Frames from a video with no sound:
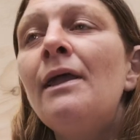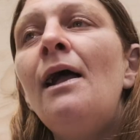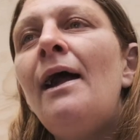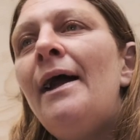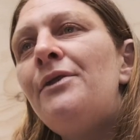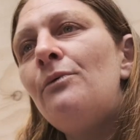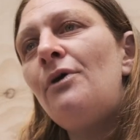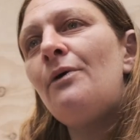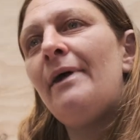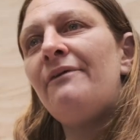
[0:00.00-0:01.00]
I had to
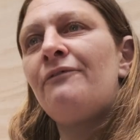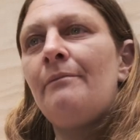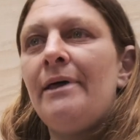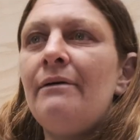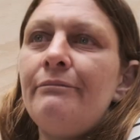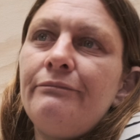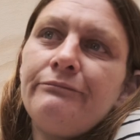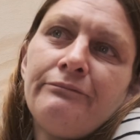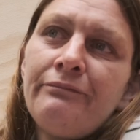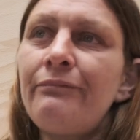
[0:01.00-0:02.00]
walk away from it.
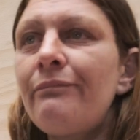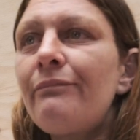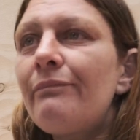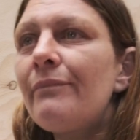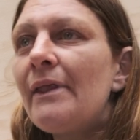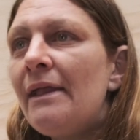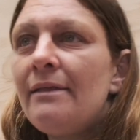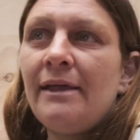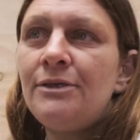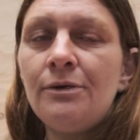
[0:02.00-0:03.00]

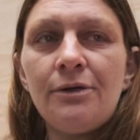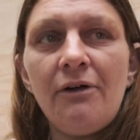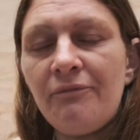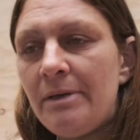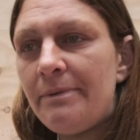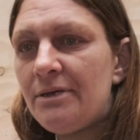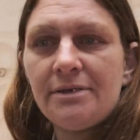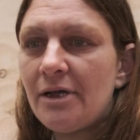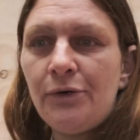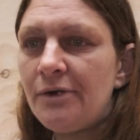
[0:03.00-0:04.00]
They took it off me because
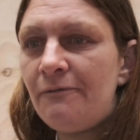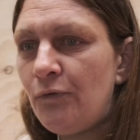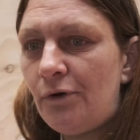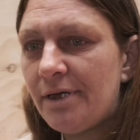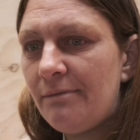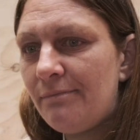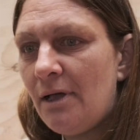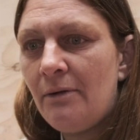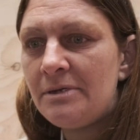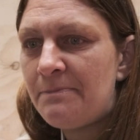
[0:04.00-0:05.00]
I couldn't afford it.
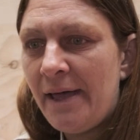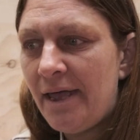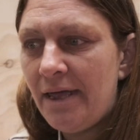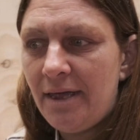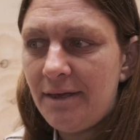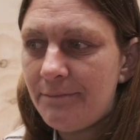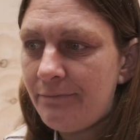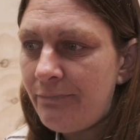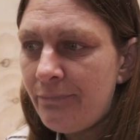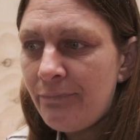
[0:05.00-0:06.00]
I was
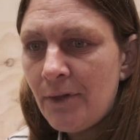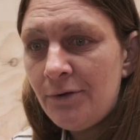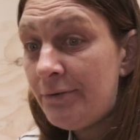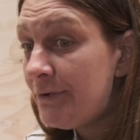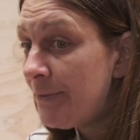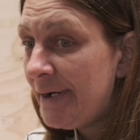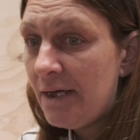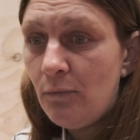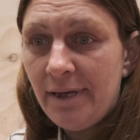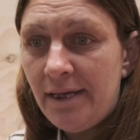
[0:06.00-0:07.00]
paying $220
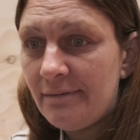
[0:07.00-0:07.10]
a week.